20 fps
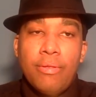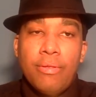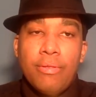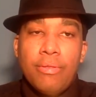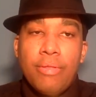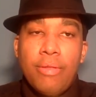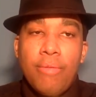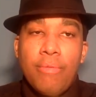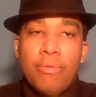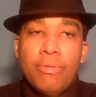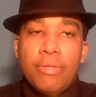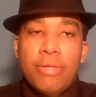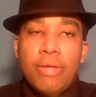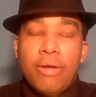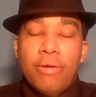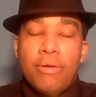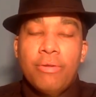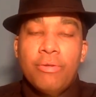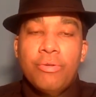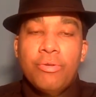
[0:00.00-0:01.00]
They would
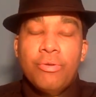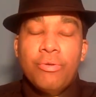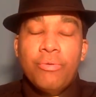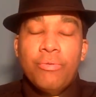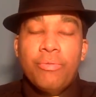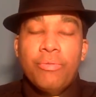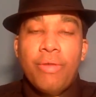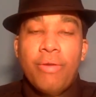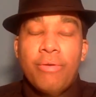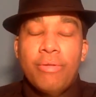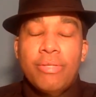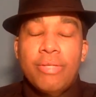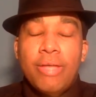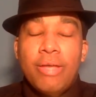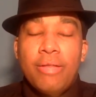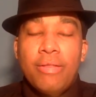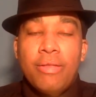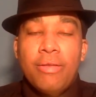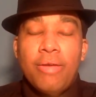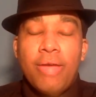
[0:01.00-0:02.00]
tell the truth.
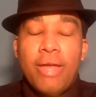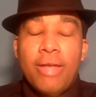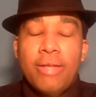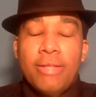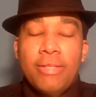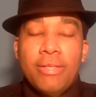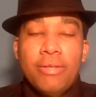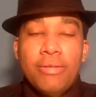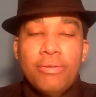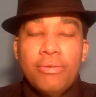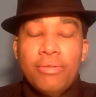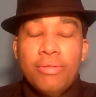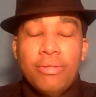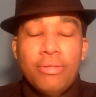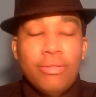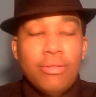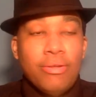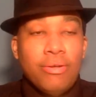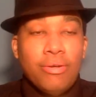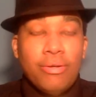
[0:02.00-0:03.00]
They had to tell you,
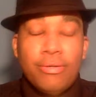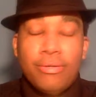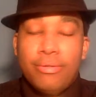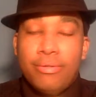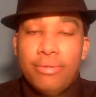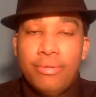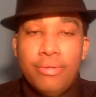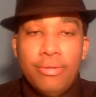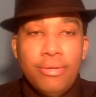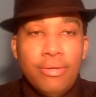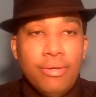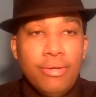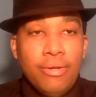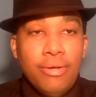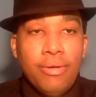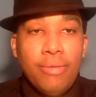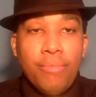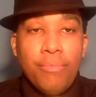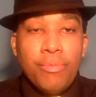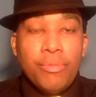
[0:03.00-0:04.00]
look,
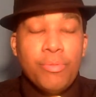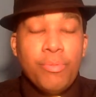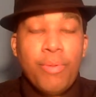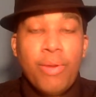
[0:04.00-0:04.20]
Mr.